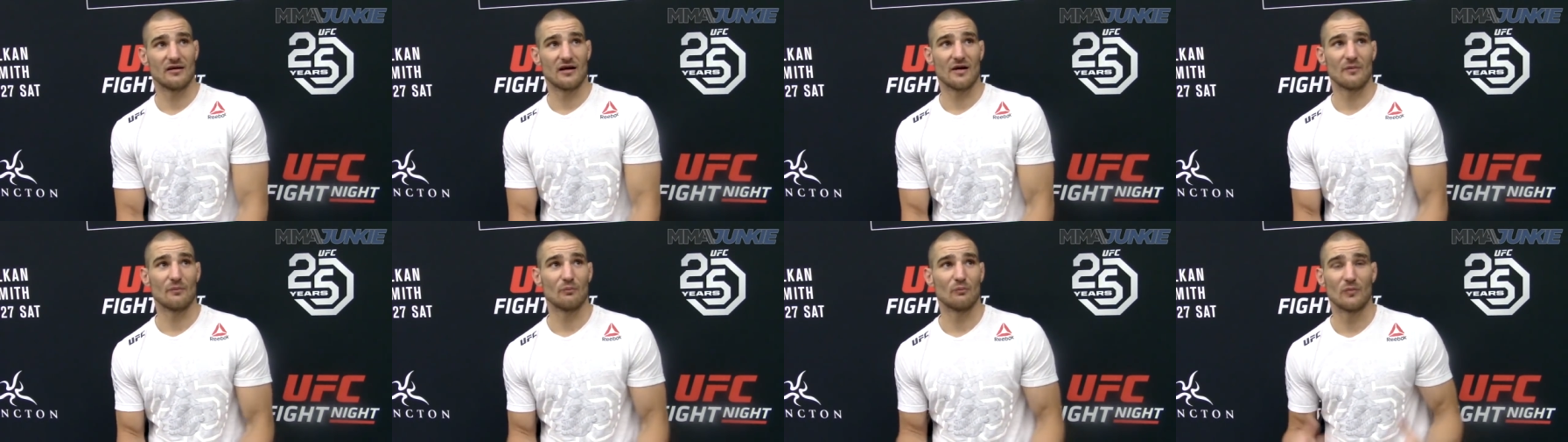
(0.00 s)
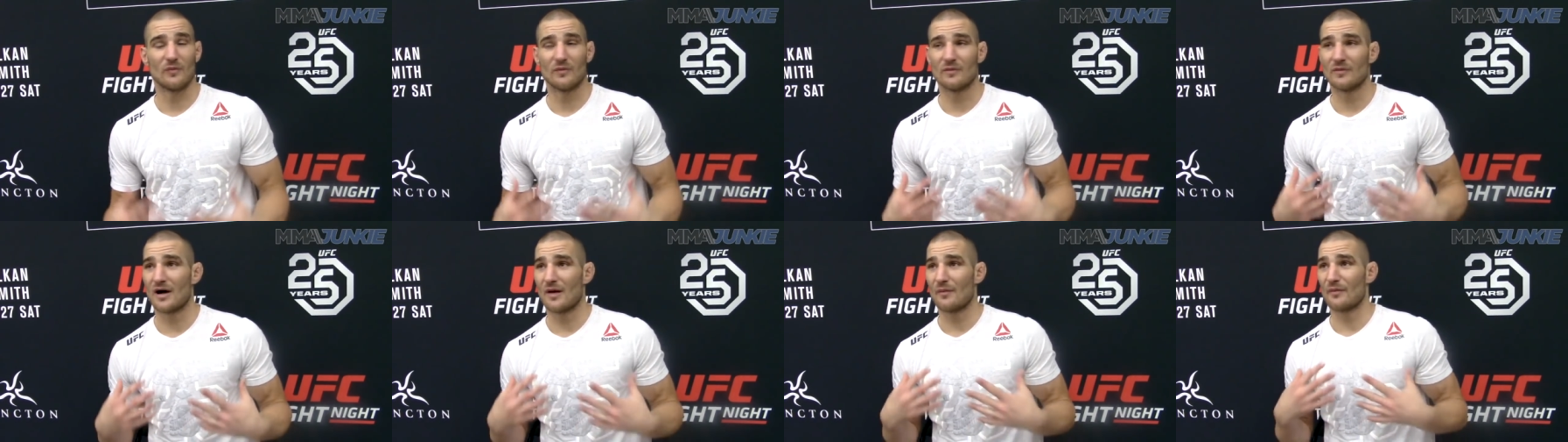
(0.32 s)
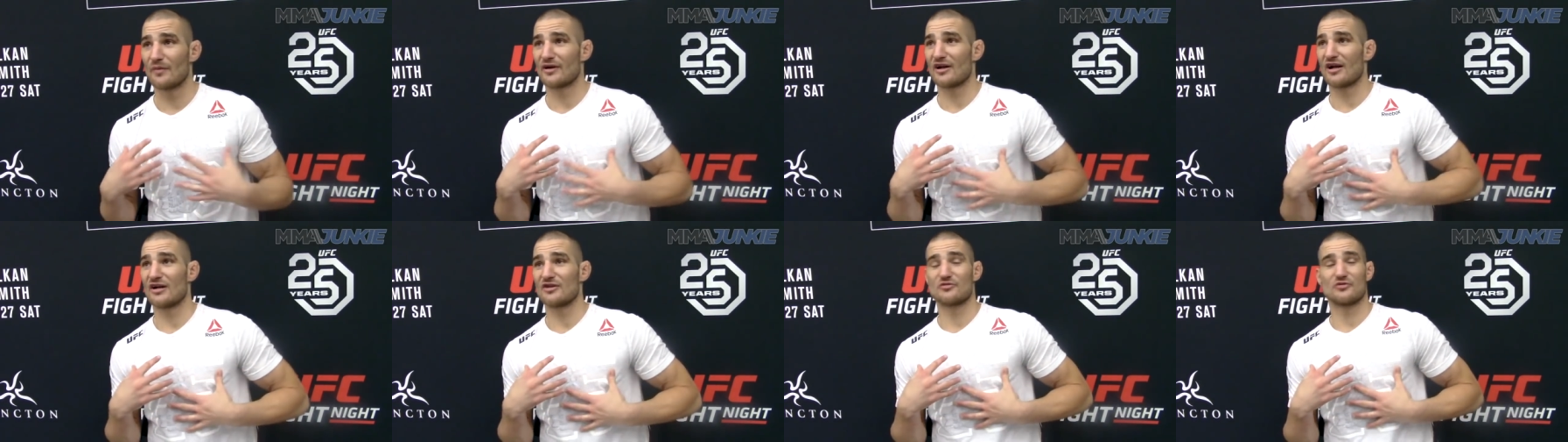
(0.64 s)
I'm I'm
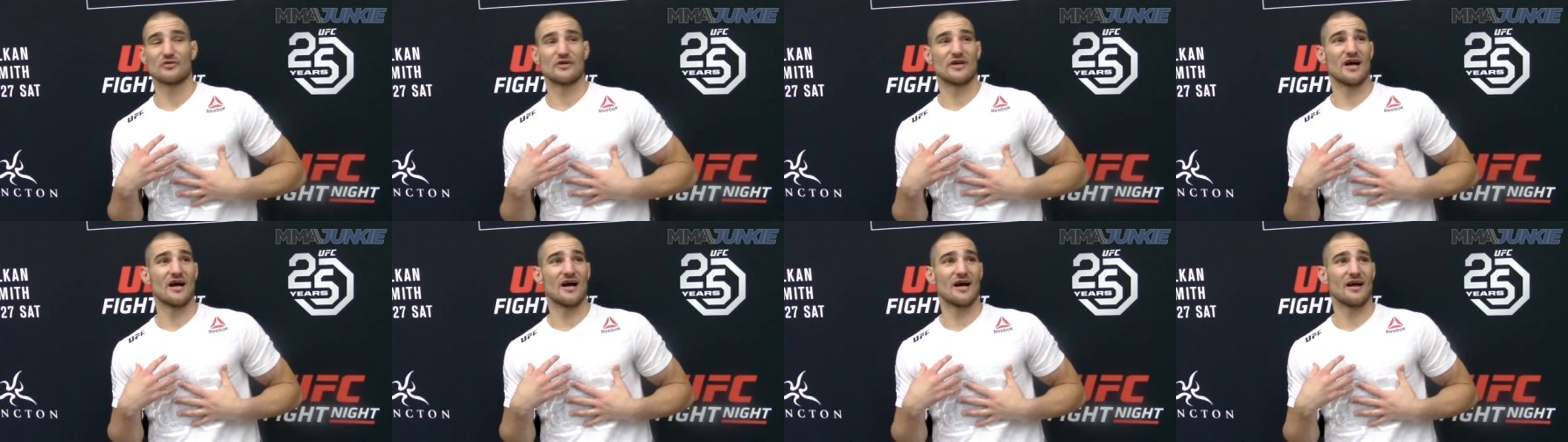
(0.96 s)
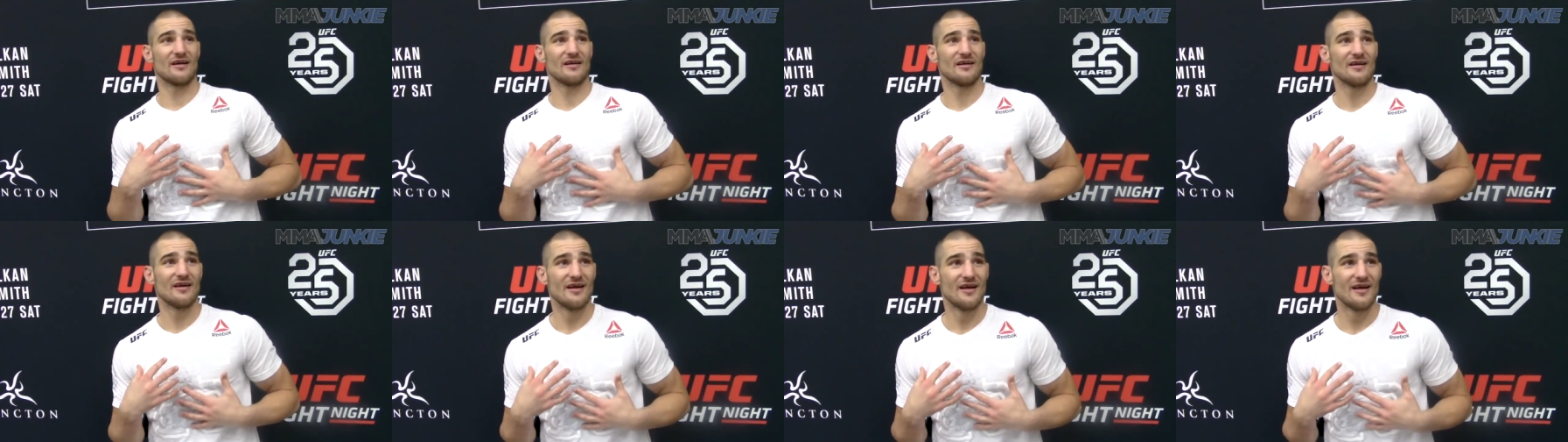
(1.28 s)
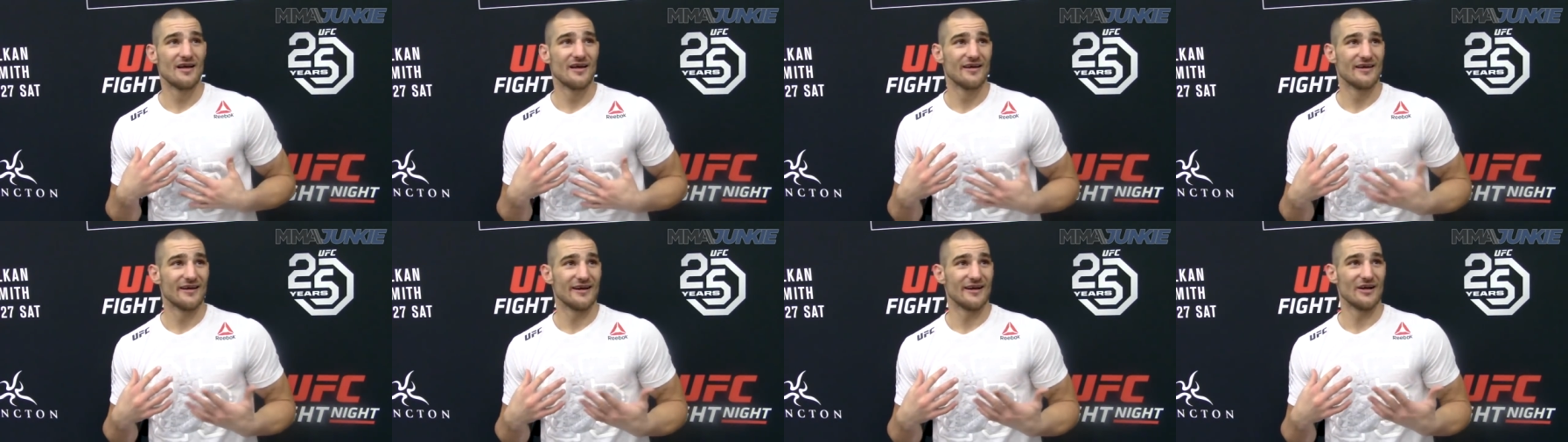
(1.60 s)
a country guy,
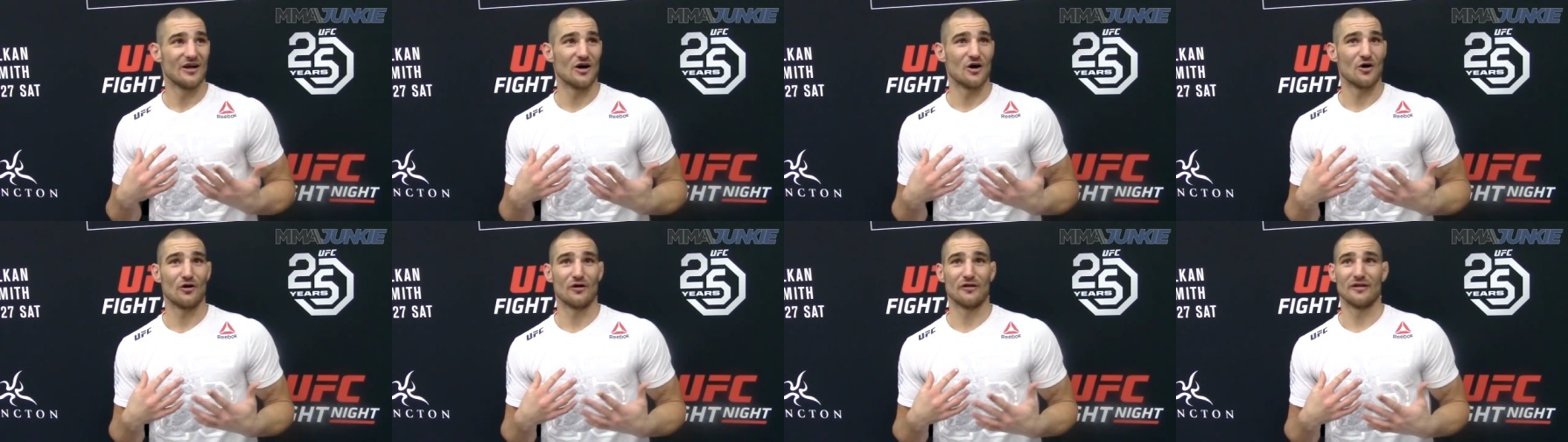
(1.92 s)
you know,